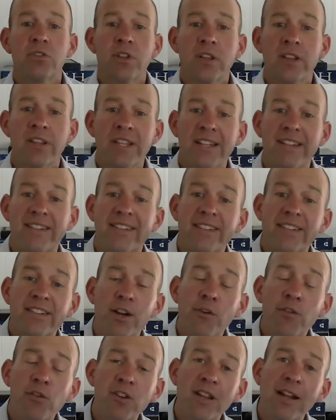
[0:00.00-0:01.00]
The
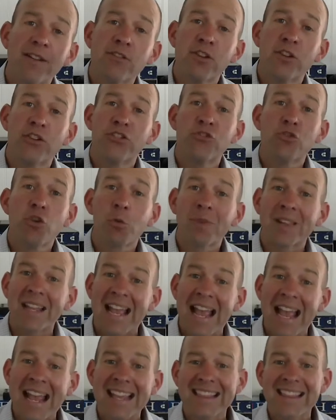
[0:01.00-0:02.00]
silver level is normally
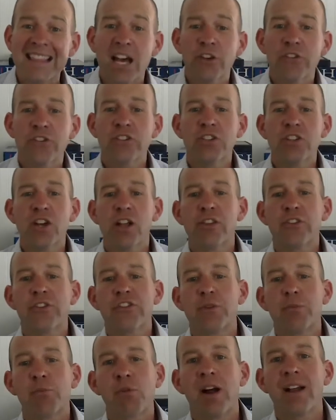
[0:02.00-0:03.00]
$8,000.
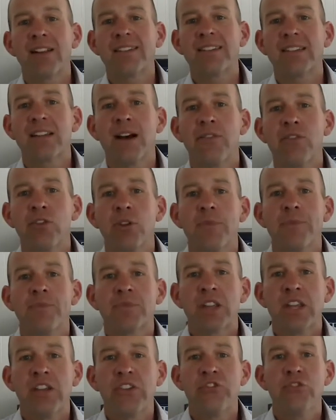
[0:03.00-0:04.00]
The bronze level
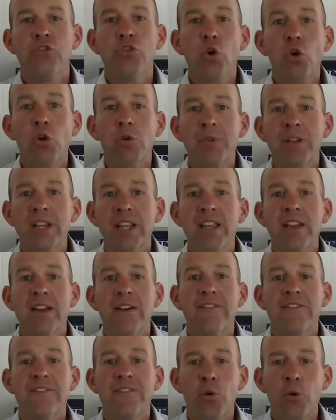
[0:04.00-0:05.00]
is normally
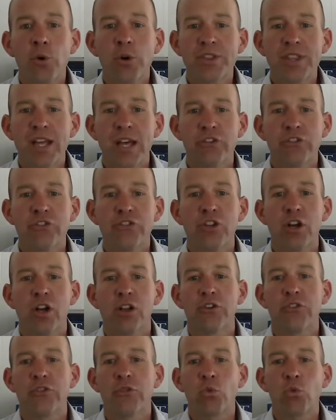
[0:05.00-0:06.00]

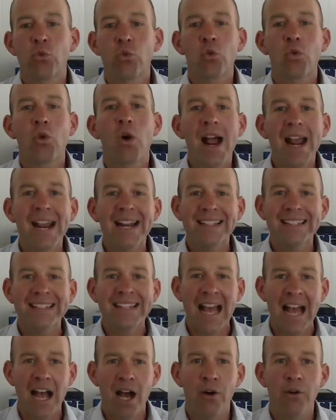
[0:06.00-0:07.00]
$4,000. Right
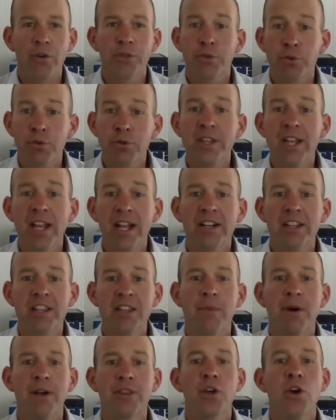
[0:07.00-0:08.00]
now, through the end of the
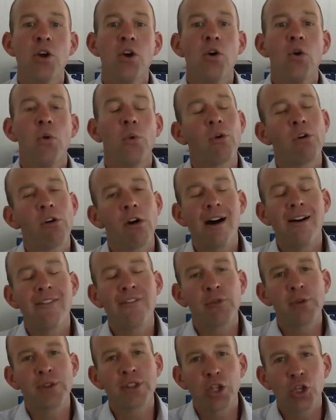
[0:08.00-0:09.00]
month, we're
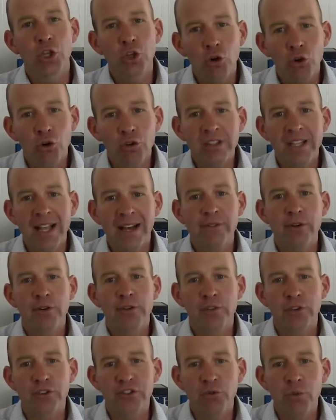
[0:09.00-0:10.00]
offering the gold level
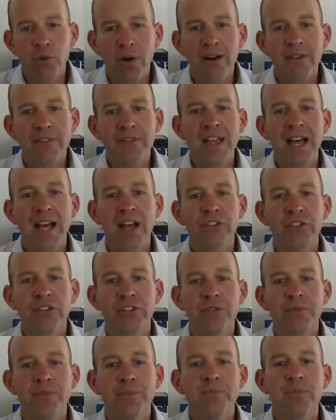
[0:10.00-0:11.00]
for
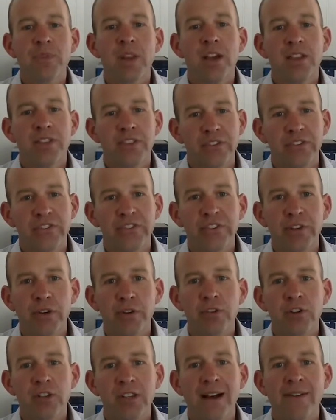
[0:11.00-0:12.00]
$12,000, the
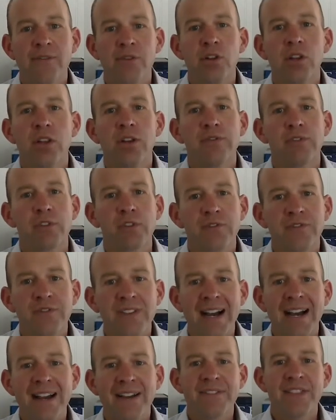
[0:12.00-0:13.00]
silver level for
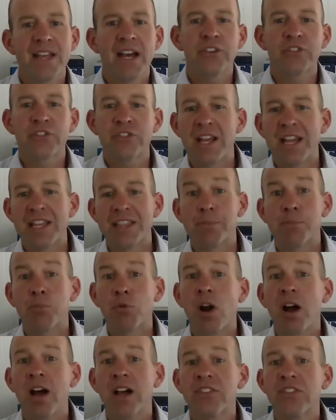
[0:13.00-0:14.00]
$5,000, and the
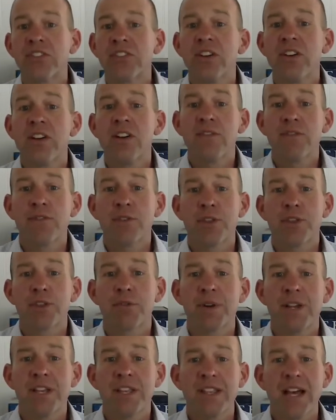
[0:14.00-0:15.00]
bronze for
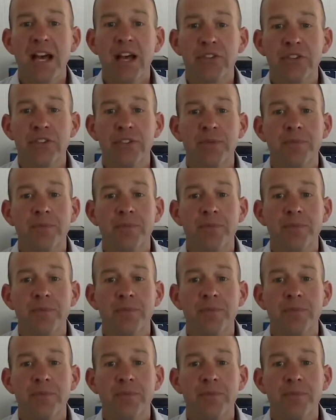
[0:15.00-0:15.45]
$3,000.